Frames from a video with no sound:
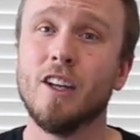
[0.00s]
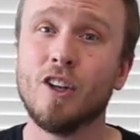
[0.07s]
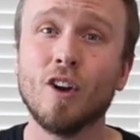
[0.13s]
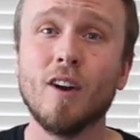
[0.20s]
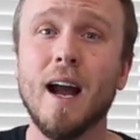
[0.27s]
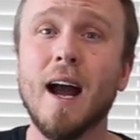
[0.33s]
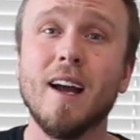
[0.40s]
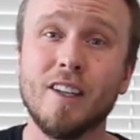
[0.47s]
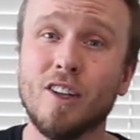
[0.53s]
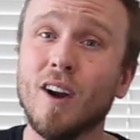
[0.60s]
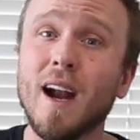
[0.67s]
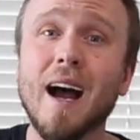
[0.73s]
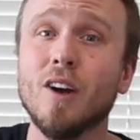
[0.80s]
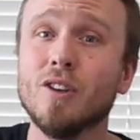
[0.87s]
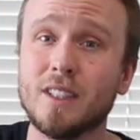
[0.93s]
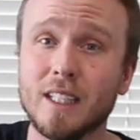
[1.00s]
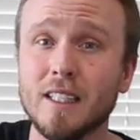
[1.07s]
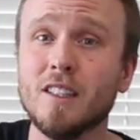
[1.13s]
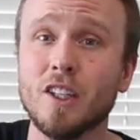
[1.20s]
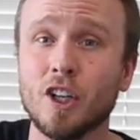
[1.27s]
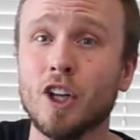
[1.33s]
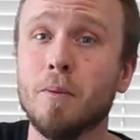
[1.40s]
your house
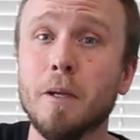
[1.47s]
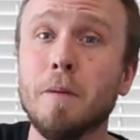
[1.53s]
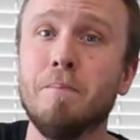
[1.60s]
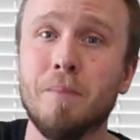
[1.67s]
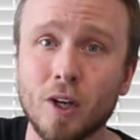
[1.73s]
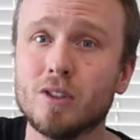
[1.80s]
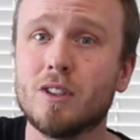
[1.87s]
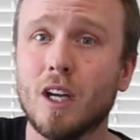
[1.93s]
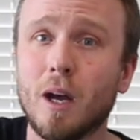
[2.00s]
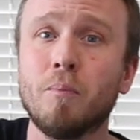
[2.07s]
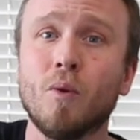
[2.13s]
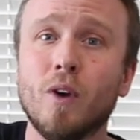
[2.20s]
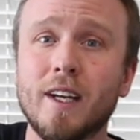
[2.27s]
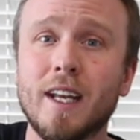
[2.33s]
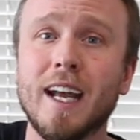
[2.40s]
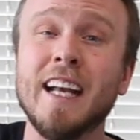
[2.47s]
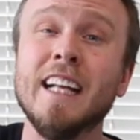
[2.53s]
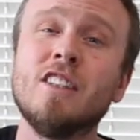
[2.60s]
isn't going to be built up one day.